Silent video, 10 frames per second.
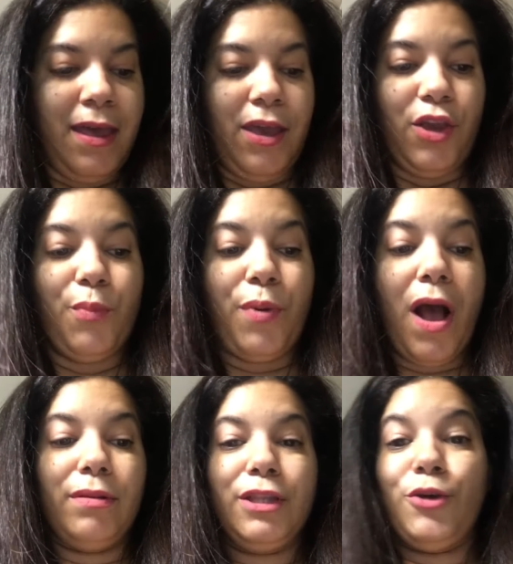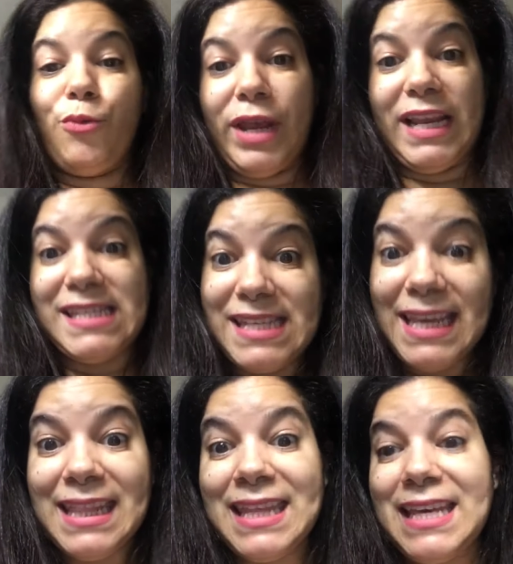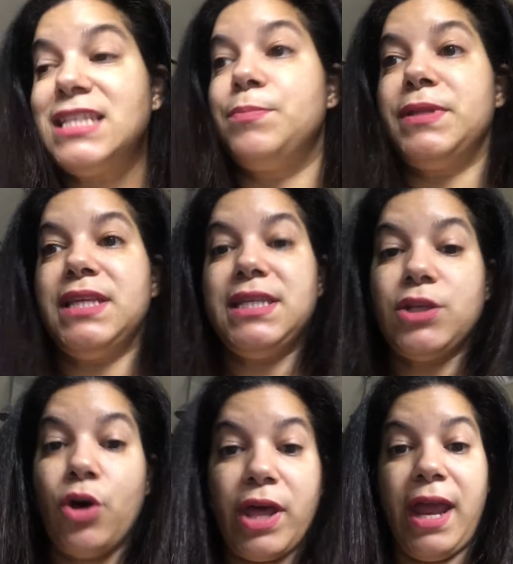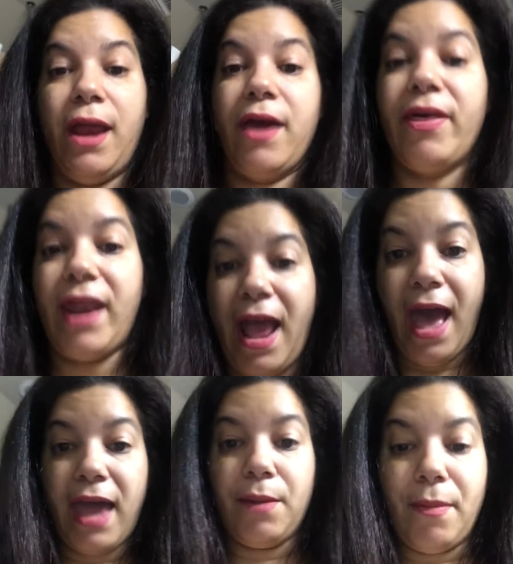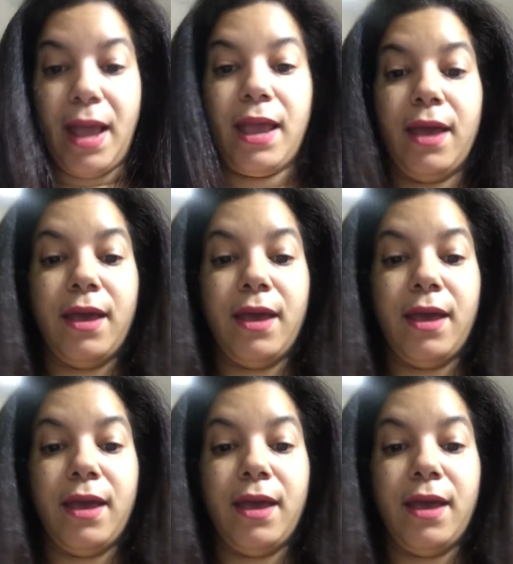you probably don't want to see this, but this is all the hair that I had in my